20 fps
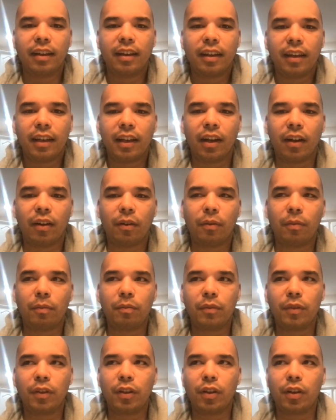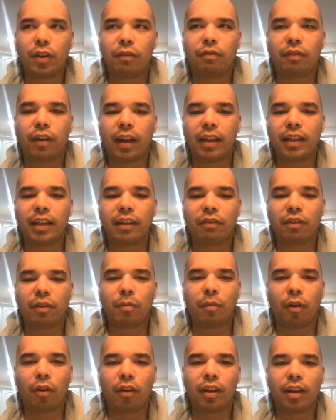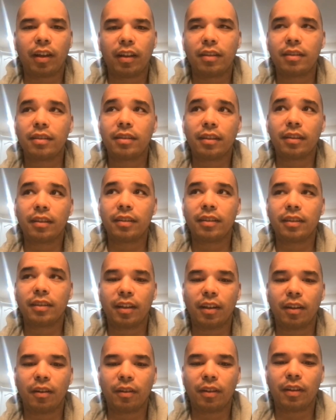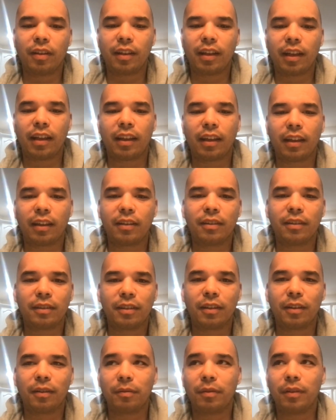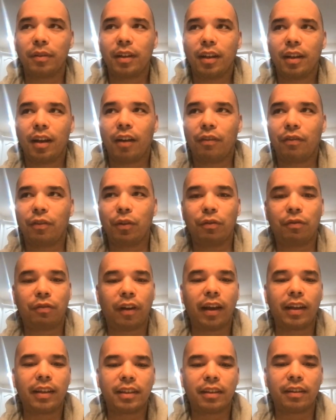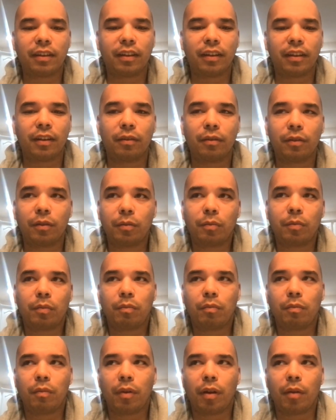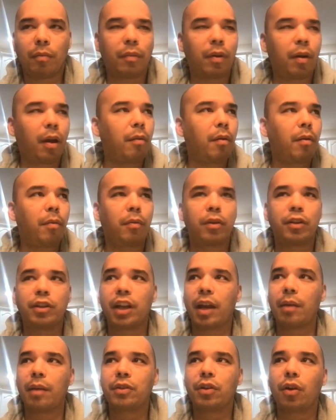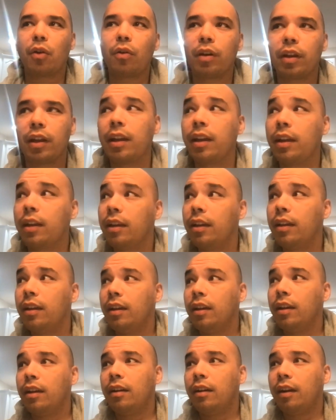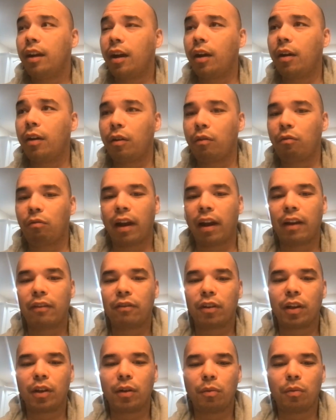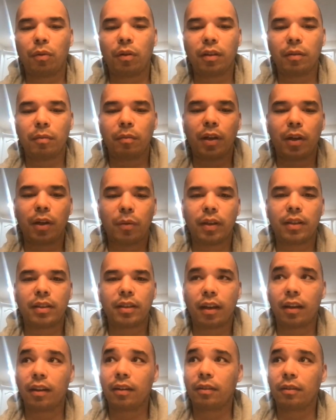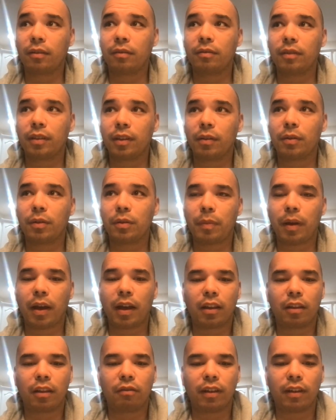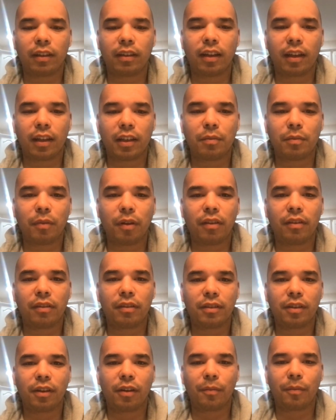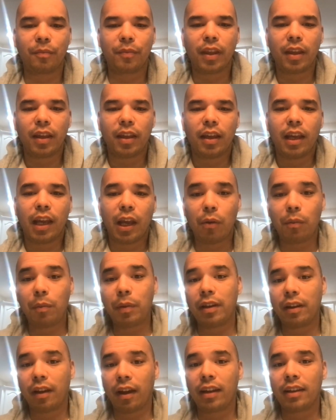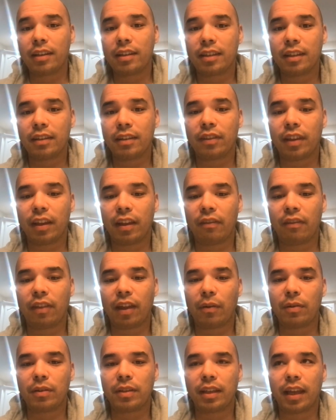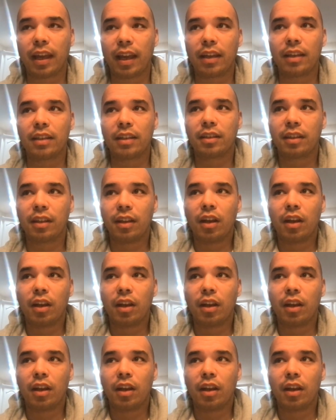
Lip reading: you could fight in different markets, and you could get a few fights. I remember James Toney, right after he won the middleweight title, he was back in the ring the next month. So it would be nice if that was the case.